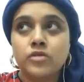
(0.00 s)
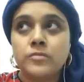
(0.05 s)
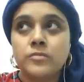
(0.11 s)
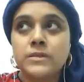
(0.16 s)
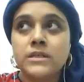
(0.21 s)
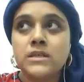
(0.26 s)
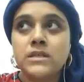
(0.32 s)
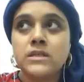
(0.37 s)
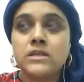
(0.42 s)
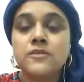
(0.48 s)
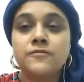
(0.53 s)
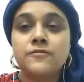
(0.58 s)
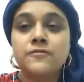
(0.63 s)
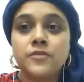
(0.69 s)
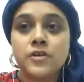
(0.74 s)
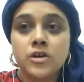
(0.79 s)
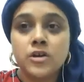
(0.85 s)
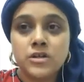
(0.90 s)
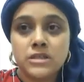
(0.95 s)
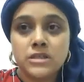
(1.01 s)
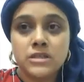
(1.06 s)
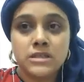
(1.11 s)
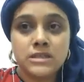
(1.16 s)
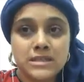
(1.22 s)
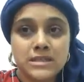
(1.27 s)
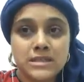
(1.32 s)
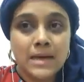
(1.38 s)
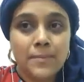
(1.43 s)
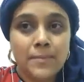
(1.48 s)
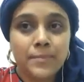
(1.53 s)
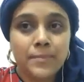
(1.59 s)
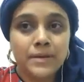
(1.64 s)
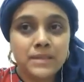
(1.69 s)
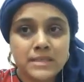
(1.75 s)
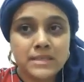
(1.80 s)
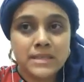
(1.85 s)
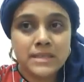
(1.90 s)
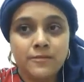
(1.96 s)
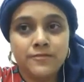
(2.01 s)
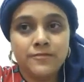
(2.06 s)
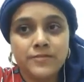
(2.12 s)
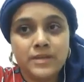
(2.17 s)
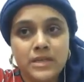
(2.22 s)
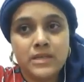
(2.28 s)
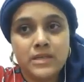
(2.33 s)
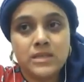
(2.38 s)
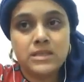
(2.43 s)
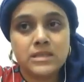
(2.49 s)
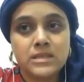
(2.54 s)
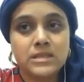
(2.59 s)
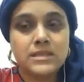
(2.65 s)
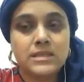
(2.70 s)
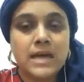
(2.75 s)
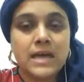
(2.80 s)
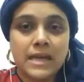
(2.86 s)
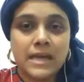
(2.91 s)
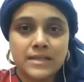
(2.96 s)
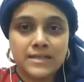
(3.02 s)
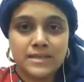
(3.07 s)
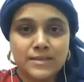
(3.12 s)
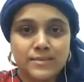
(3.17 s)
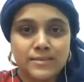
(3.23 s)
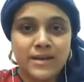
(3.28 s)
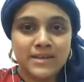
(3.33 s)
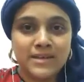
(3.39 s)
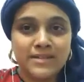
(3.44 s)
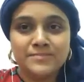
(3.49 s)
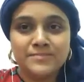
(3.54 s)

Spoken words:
because the first step itself is silence the mind,